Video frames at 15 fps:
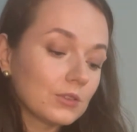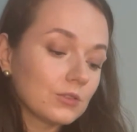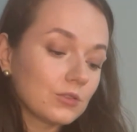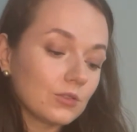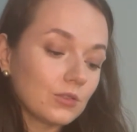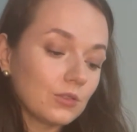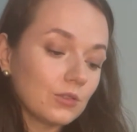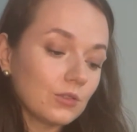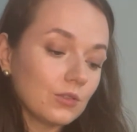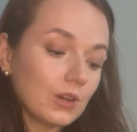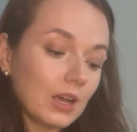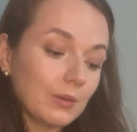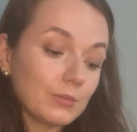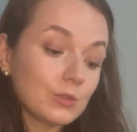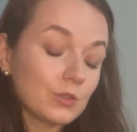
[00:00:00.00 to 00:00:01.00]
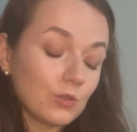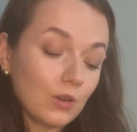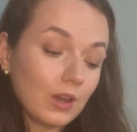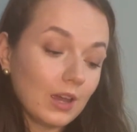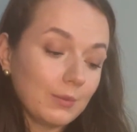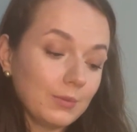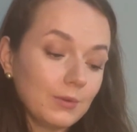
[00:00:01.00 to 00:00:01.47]
So I'm so
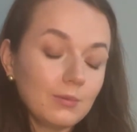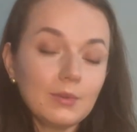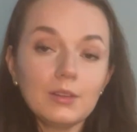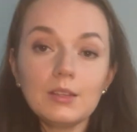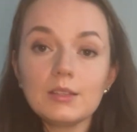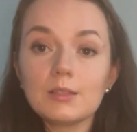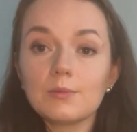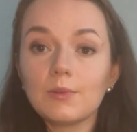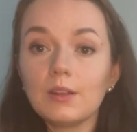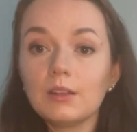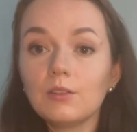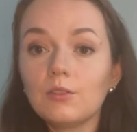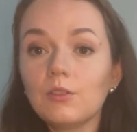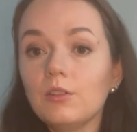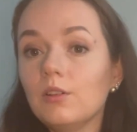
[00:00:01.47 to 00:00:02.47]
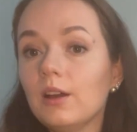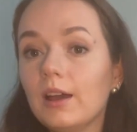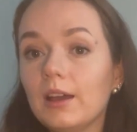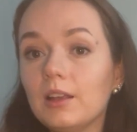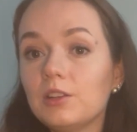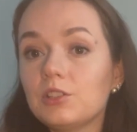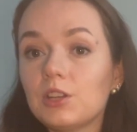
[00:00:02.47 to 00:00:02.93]
happy with this one. Go
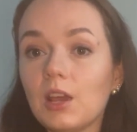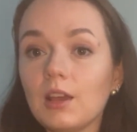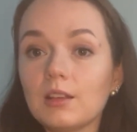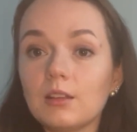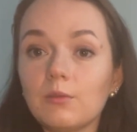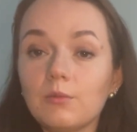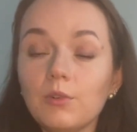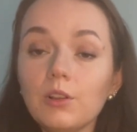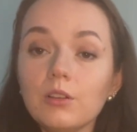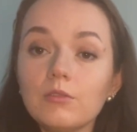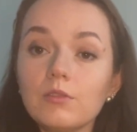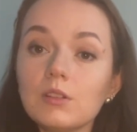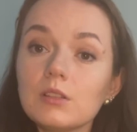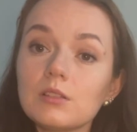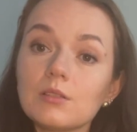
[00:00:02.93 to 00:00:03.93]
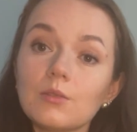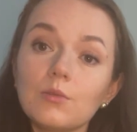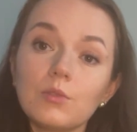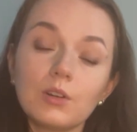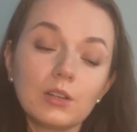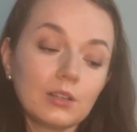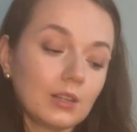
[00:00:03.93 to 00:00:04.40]
ahead, check the Walgreens
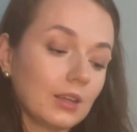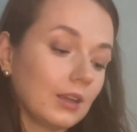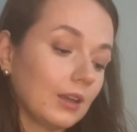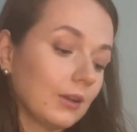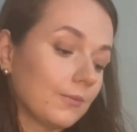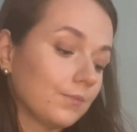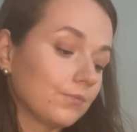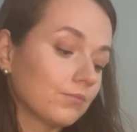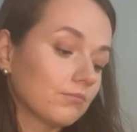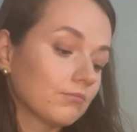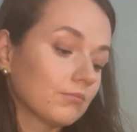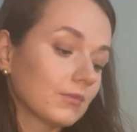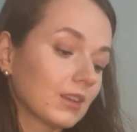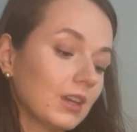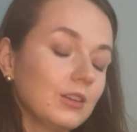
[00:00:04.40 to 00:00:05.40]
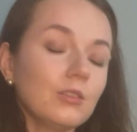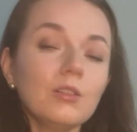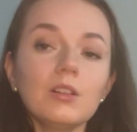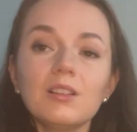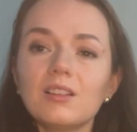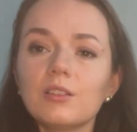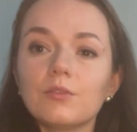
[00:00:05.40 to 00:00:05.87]
or I know
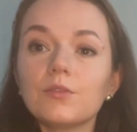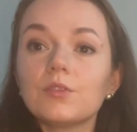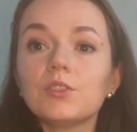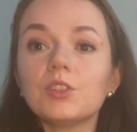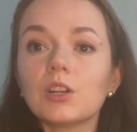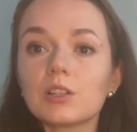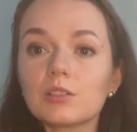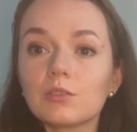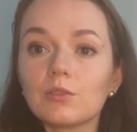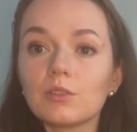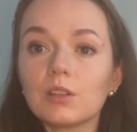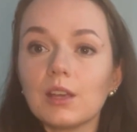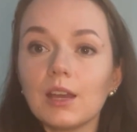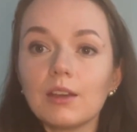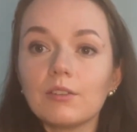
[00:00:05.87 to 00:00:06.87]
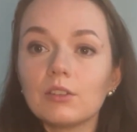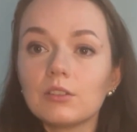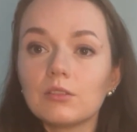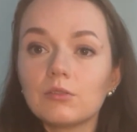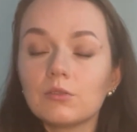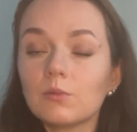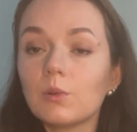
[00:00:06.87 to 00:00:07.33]
a lot of drugstores, they have a
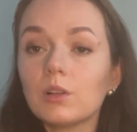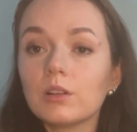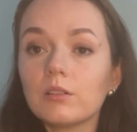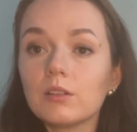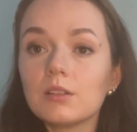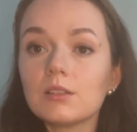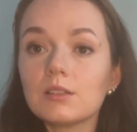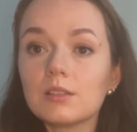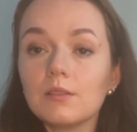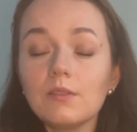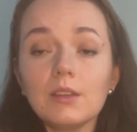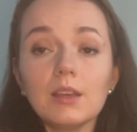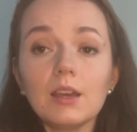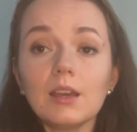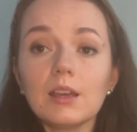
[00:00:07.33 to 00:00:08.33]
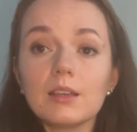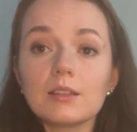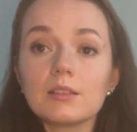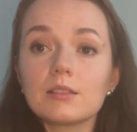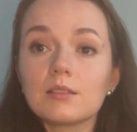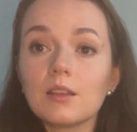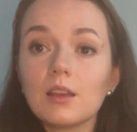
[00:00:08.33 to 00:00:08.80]
Walgreens,
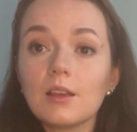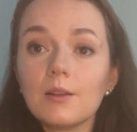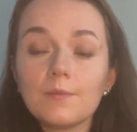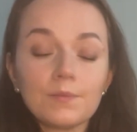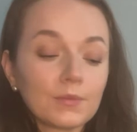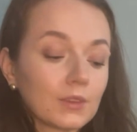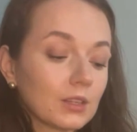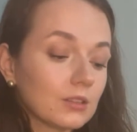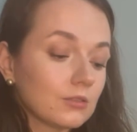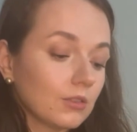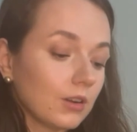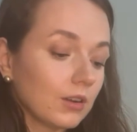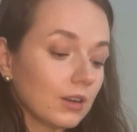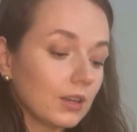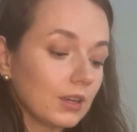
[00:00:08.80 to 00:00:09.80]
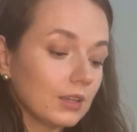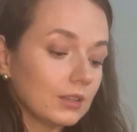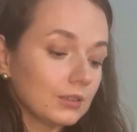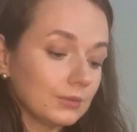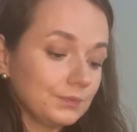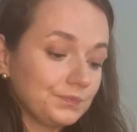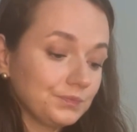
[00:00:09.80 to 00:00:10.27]
CVS,
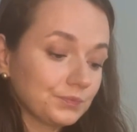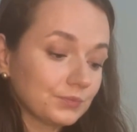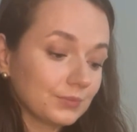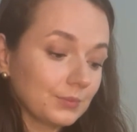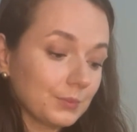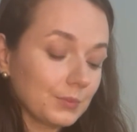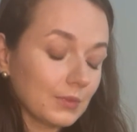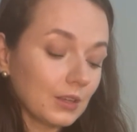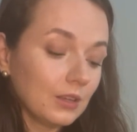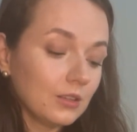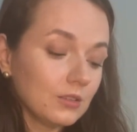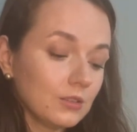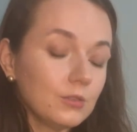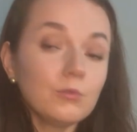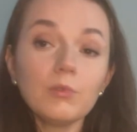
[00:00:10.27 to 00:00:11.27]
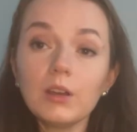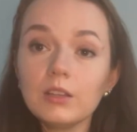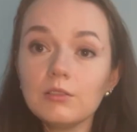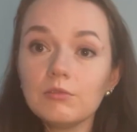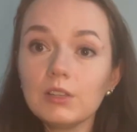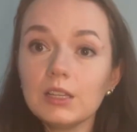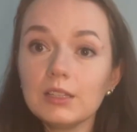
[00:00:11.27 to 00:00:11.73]
Target,
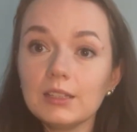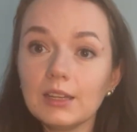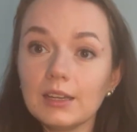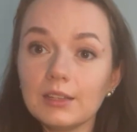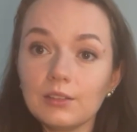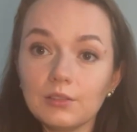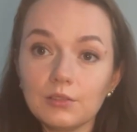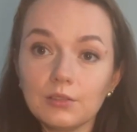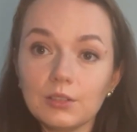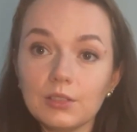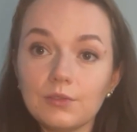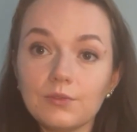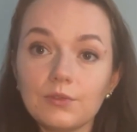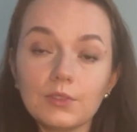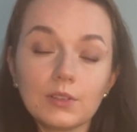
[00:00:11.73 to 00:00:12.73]
Duane Reade. I don't know if